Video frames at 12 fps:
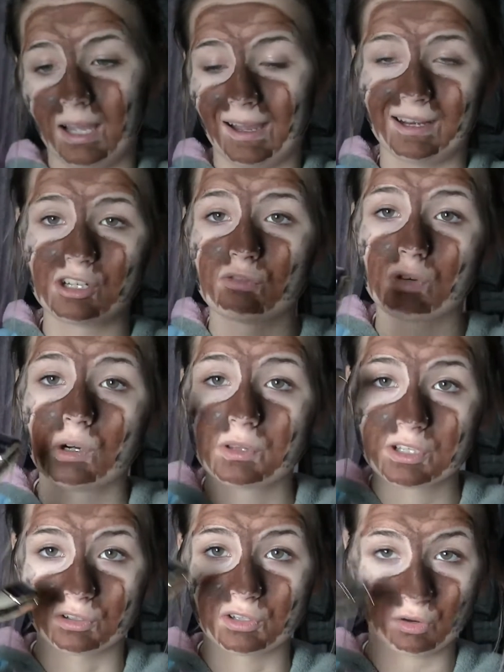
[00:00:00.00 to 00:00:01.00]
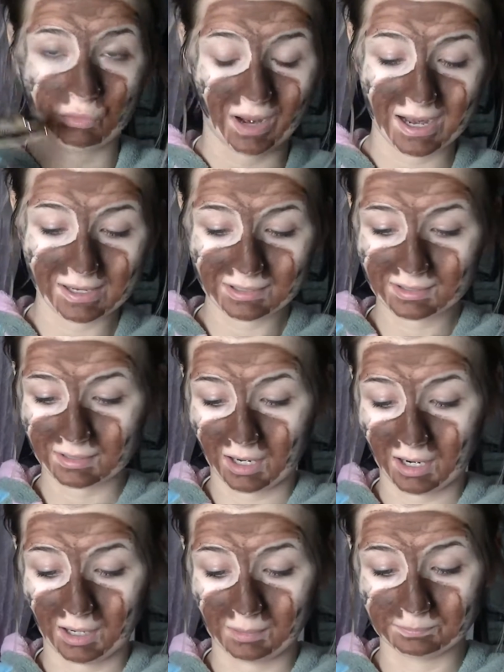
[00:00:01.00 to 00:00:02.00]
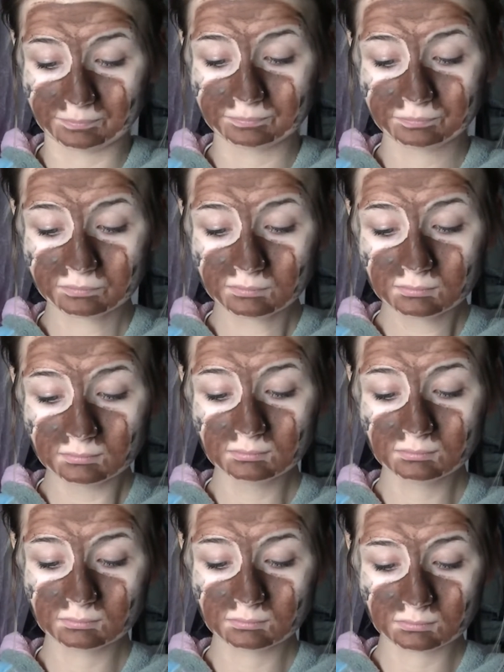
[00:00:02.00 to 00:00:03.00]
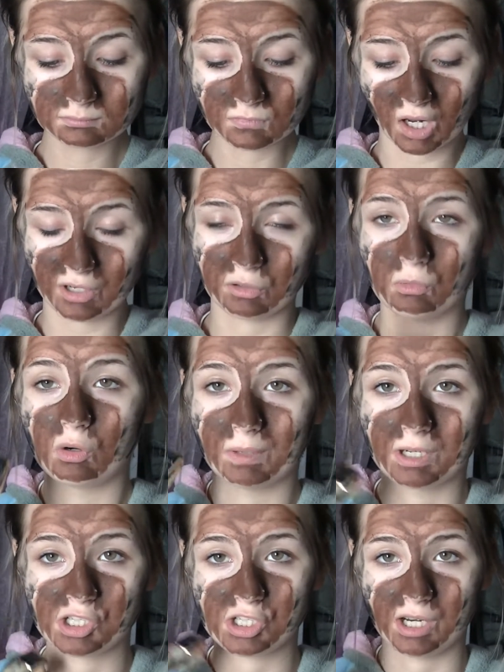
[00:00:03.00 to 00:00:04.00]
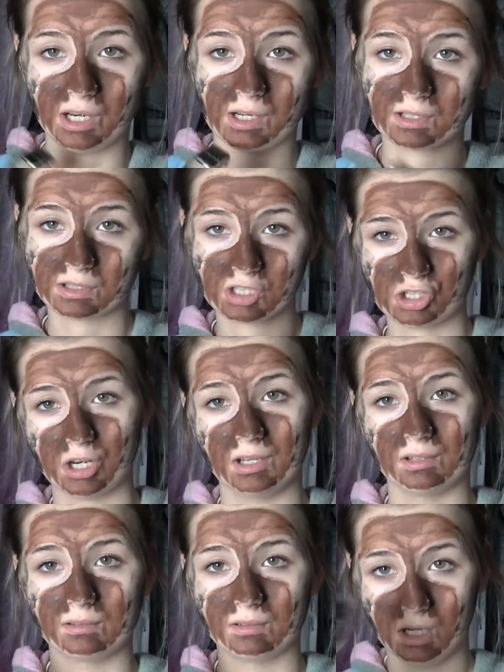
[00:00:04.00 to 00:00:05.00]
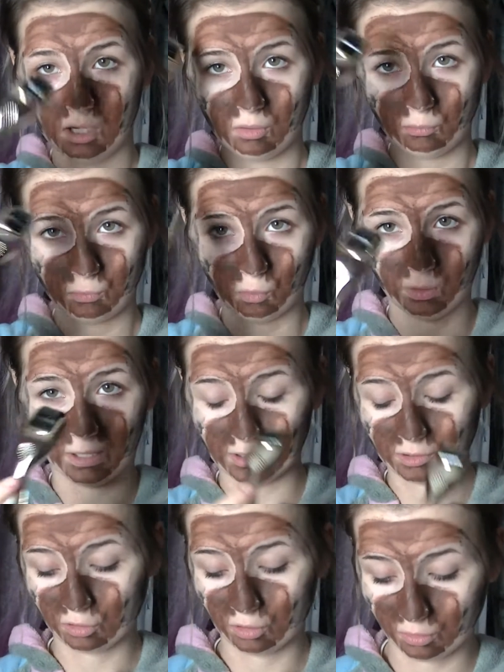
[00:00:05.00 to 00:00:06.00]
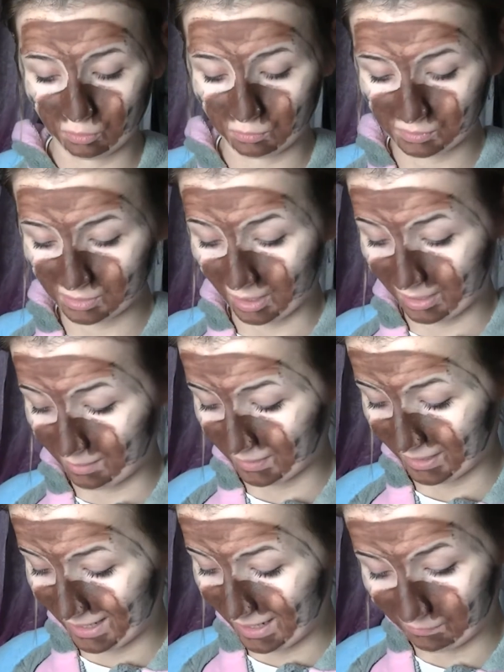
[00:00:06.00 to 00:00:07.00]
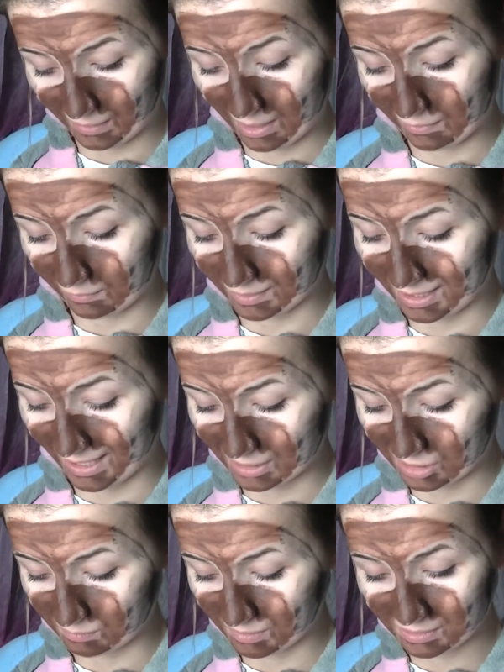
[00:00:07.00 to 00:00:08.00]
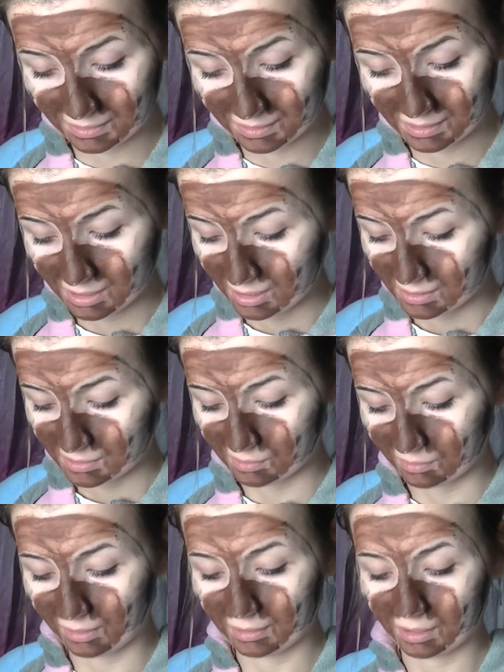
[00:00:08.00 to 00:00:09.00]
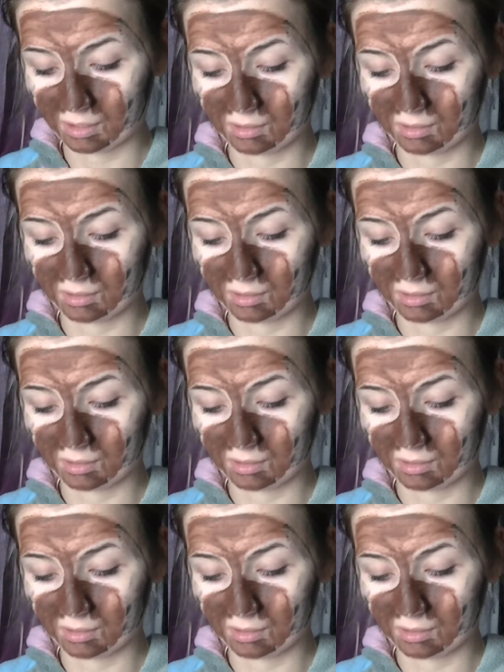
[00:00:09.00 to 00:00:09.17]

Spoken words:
And you roll this on your face. I do it on my cheeks, chin, forehead, nose. They have other attachments, so like